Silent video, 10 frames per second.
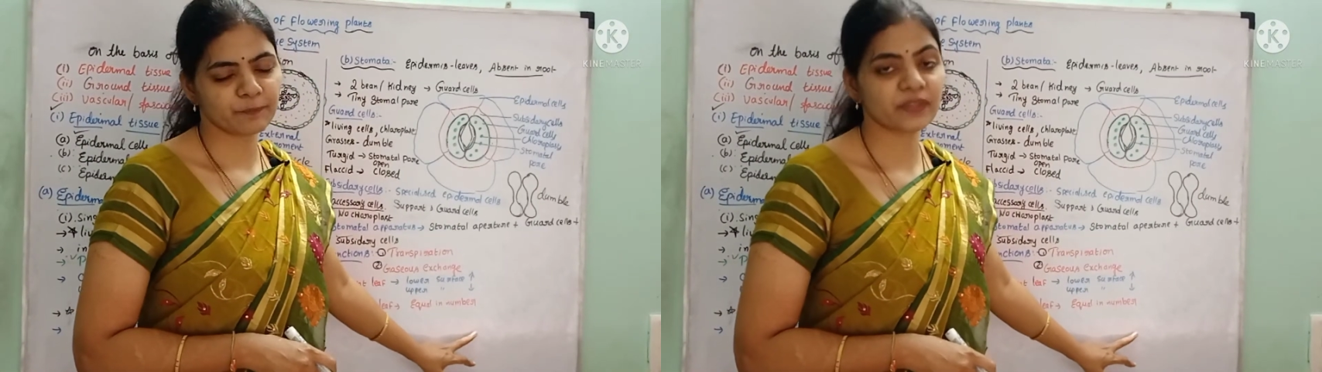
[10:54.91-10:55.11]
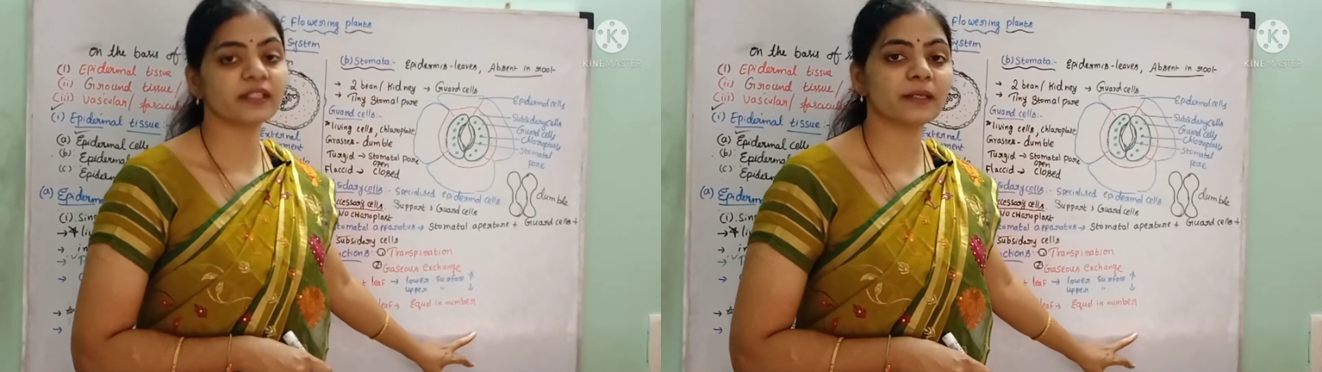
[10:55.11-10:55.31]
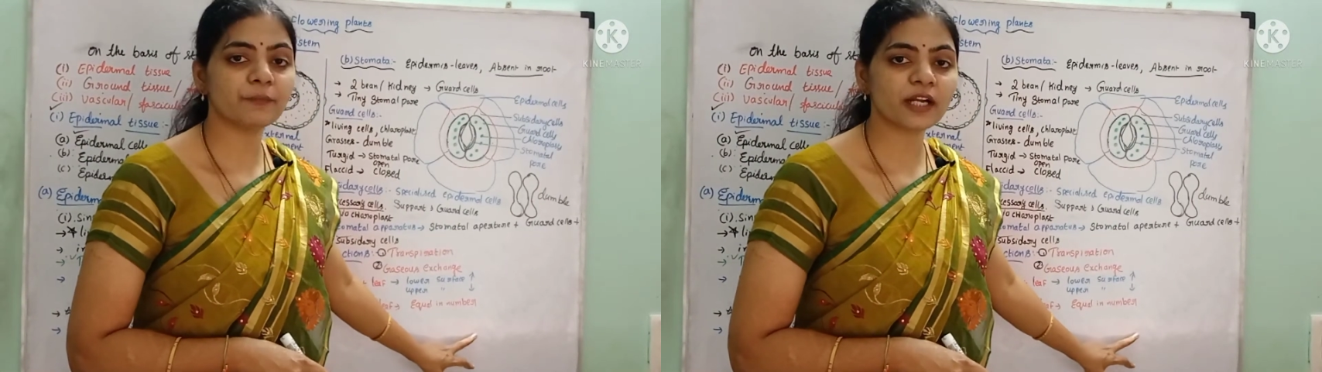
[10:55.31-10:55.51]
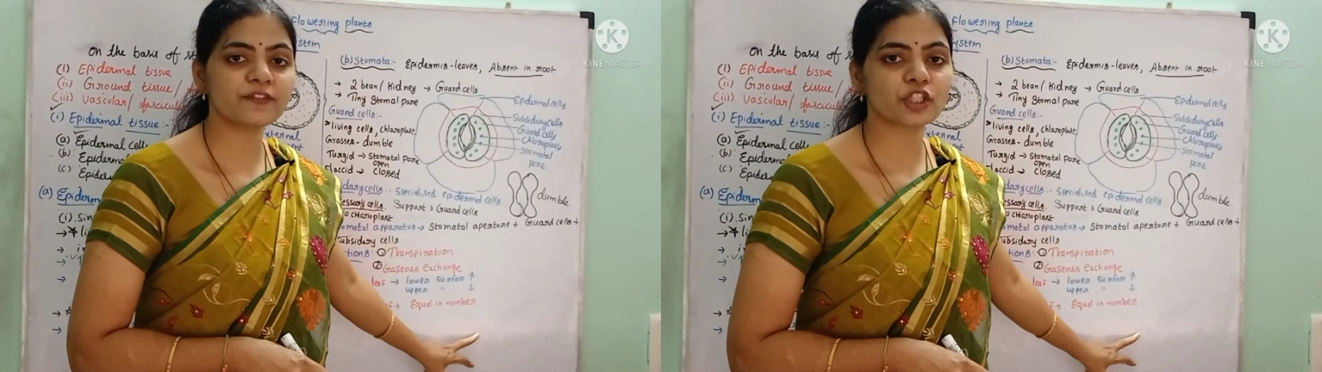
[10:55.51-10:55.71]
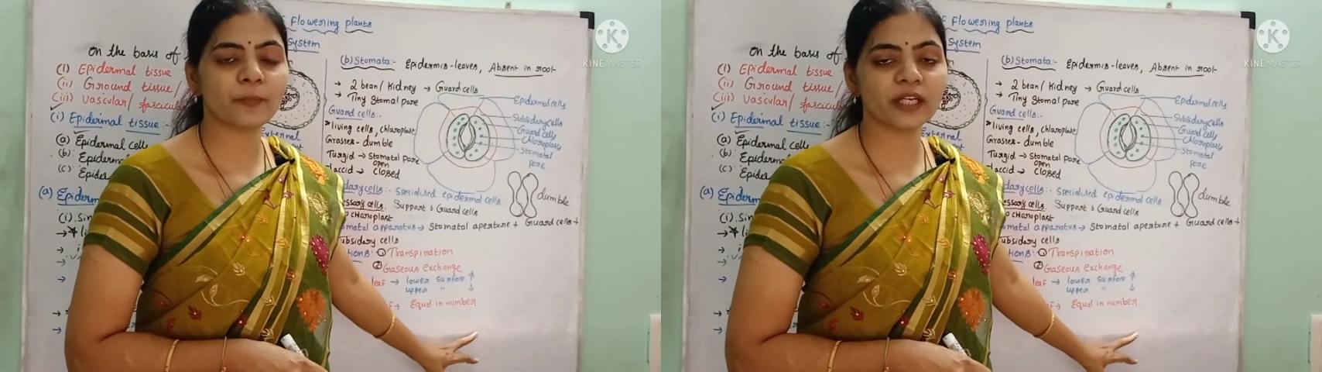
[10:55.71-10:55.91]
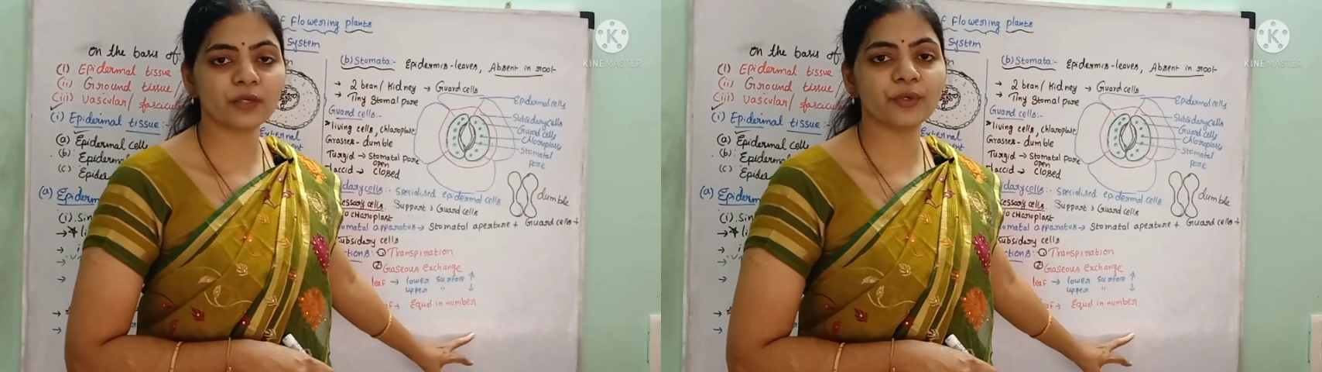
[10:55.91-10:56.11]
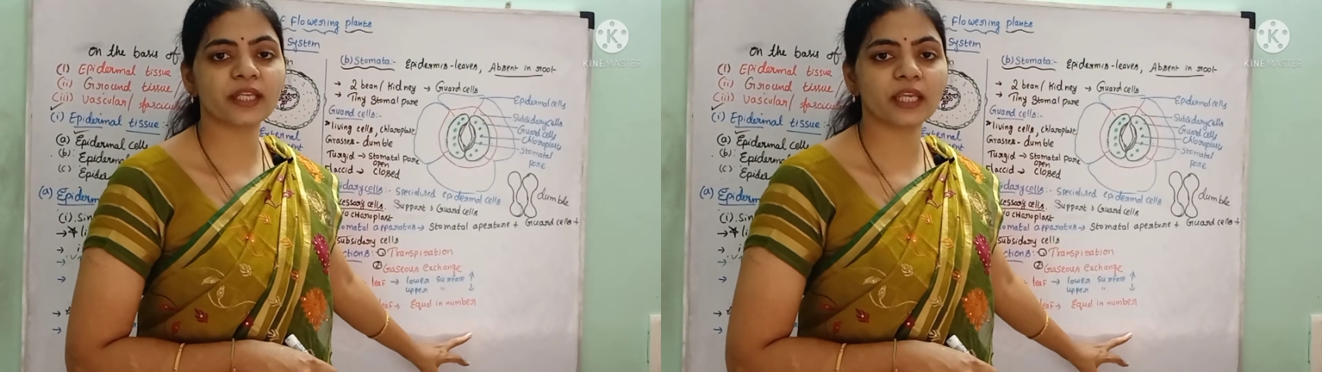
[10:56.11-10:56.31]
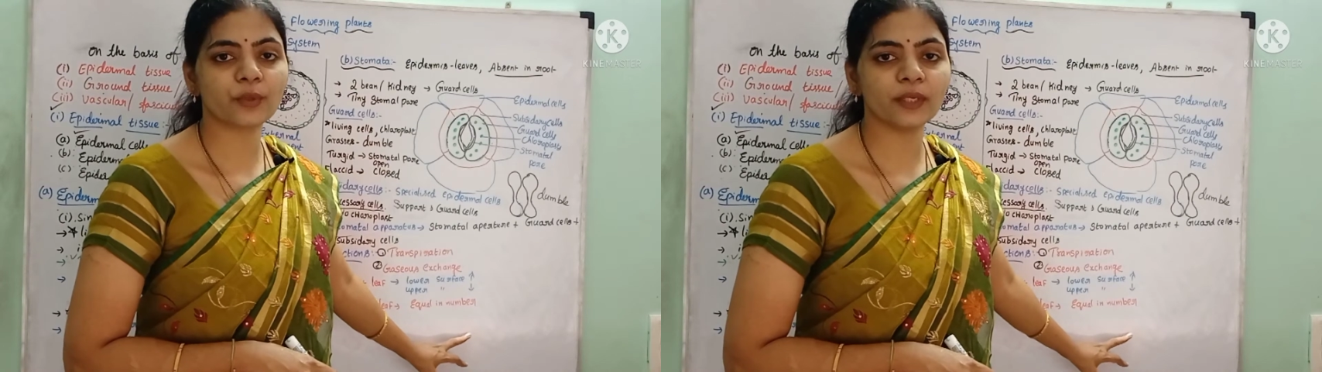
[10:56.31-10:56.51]
The number of stomata were
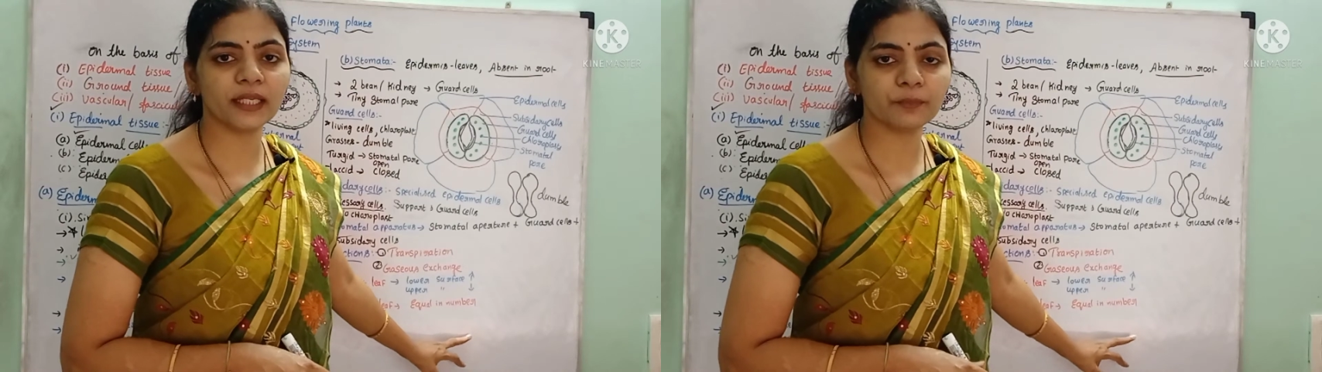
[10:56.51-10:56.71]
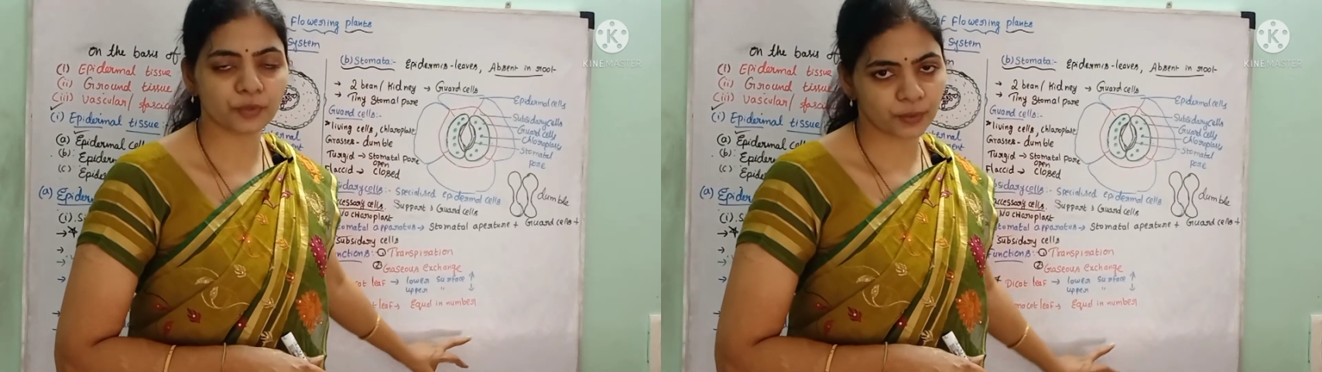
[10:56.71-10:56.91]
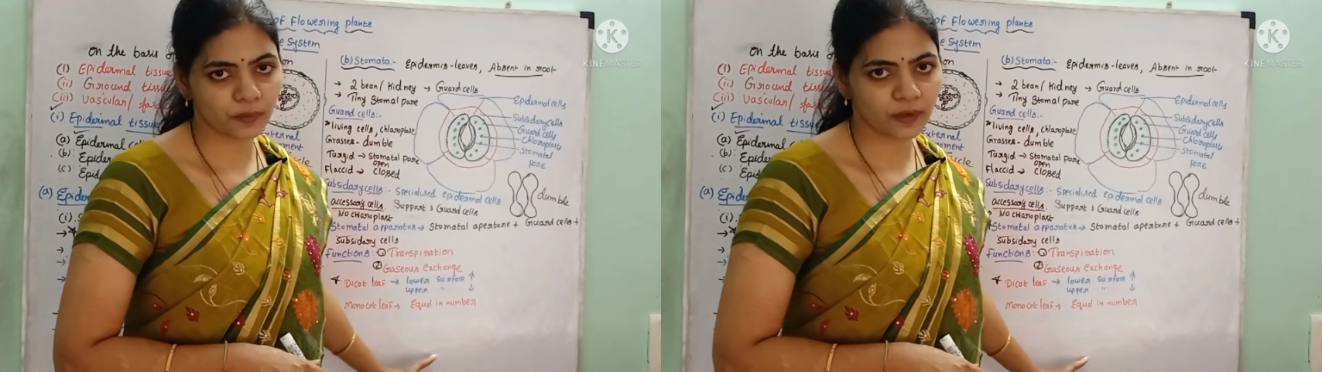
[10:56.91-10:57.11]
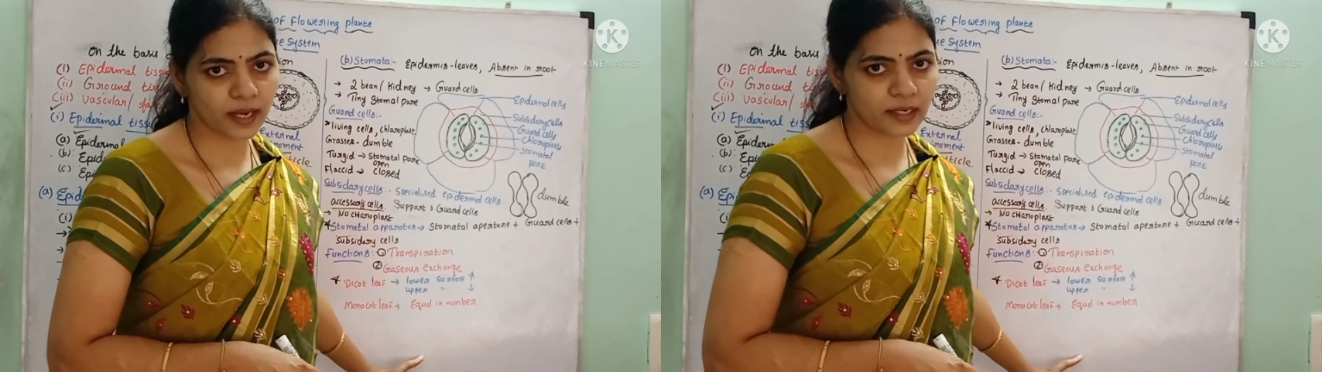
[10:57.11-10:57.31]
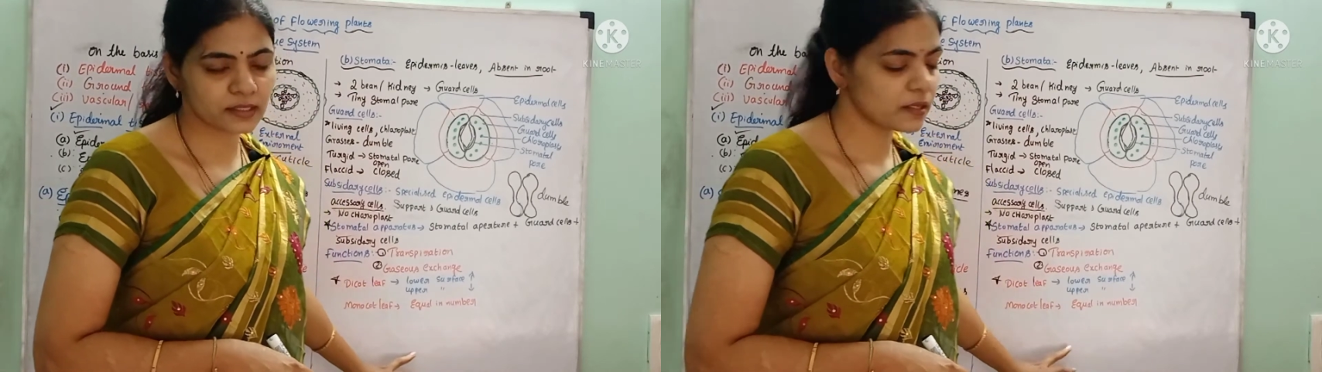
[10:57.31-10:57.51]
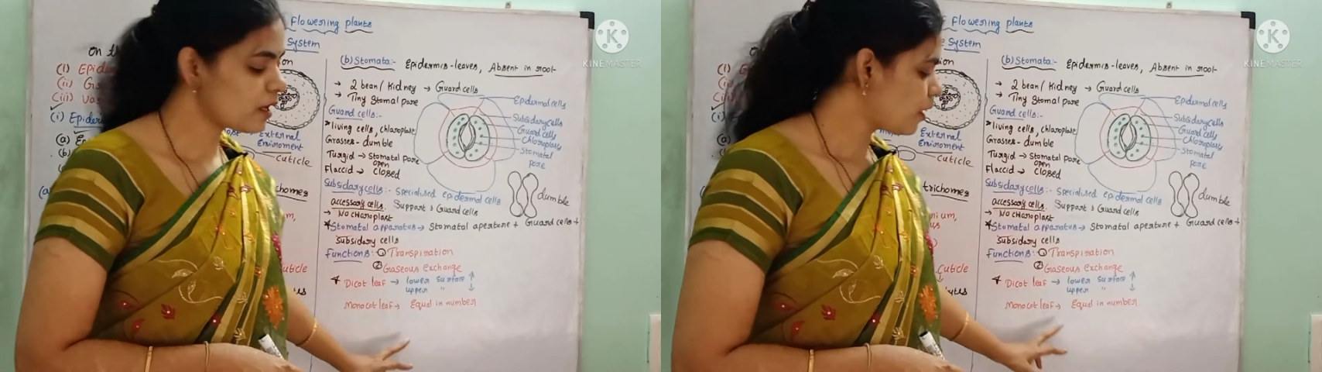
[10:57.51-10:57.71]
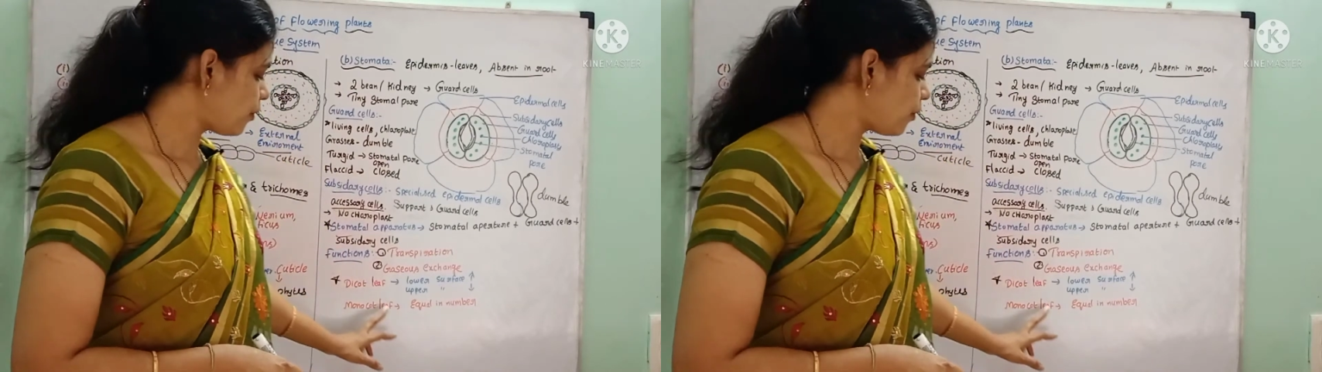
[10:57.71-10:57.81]
equal in monocots,